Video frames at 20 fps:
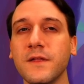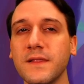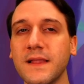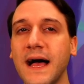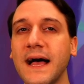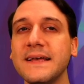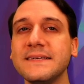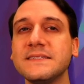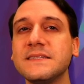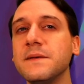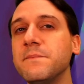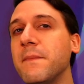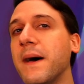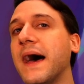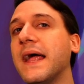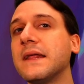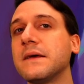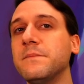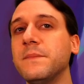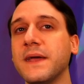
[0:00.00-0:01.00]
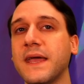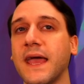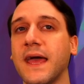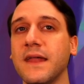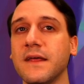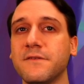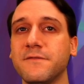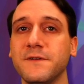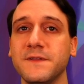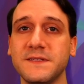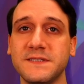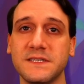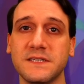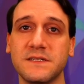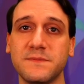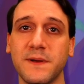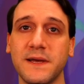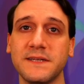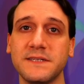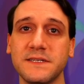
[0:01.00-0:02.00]
last thematic mechanic for this
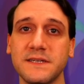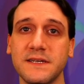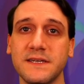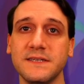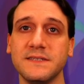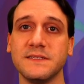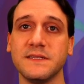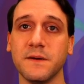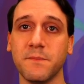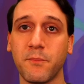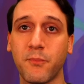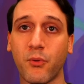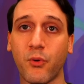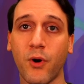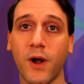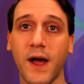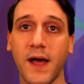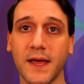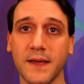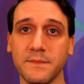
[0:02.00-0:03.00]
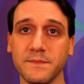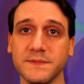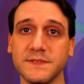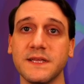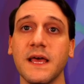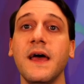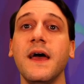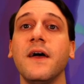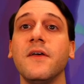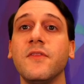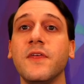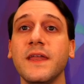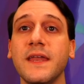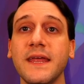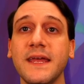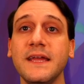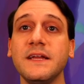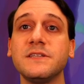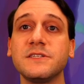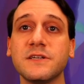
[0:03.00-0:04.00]
expansion is the primes that
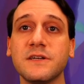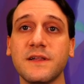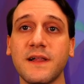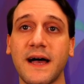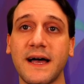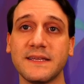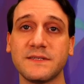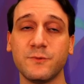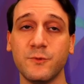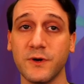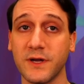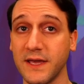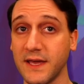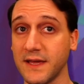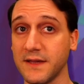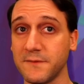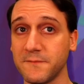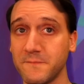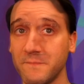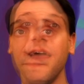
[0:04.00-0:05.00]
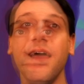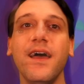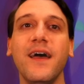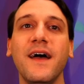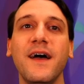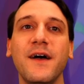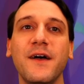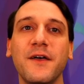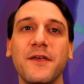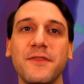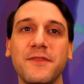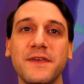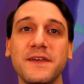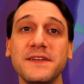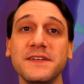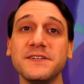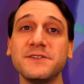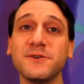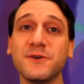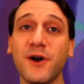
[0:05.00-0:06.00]
each class will get. The
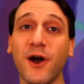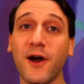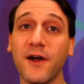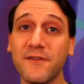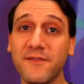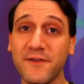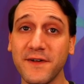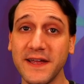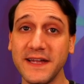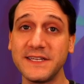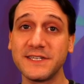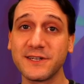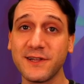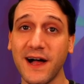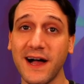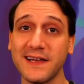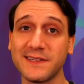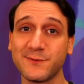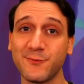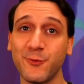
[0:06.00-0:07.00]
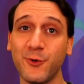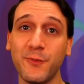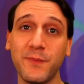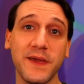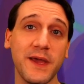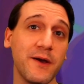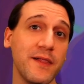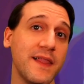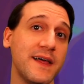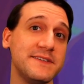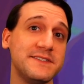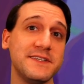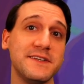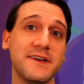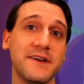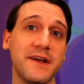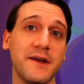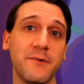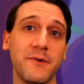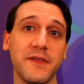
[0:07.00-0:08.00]
initial card for each class will be a
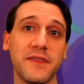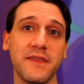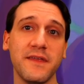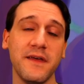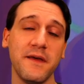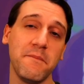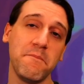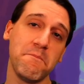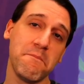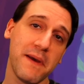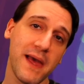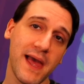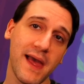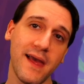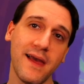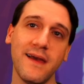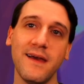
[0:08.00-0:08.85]
legendary with meh,